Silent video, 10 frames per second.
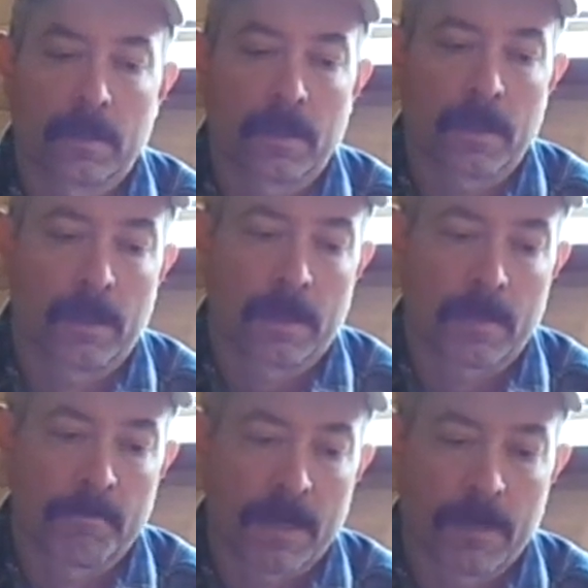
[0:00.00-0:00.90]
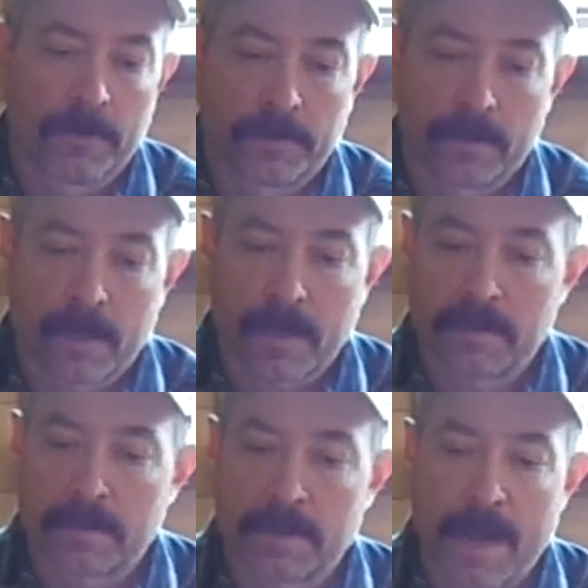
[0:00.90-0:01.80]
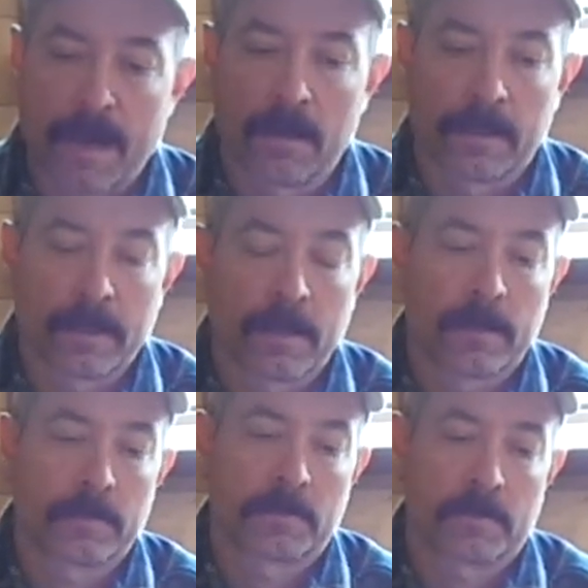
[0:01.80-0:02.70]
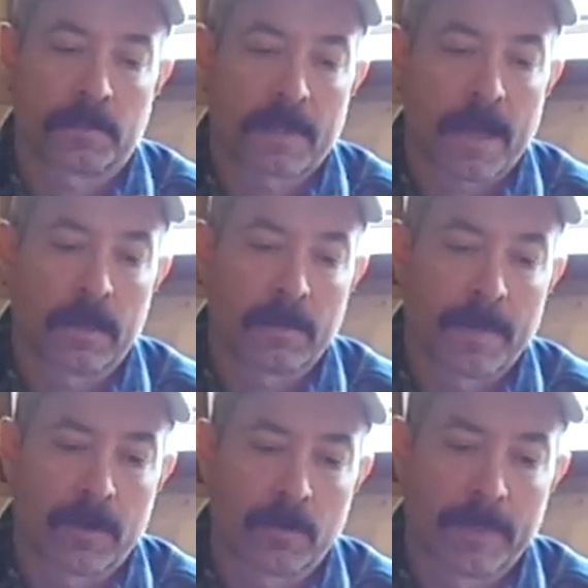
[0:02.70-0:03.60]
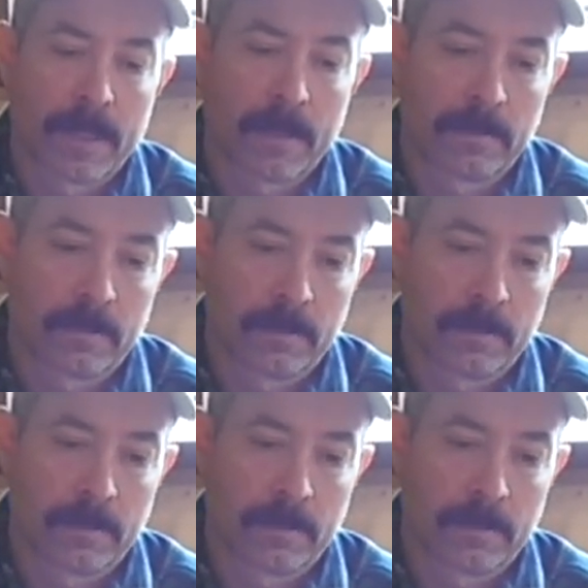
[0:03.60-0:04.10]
and I mounted a Talley. This is a Talley barrel band.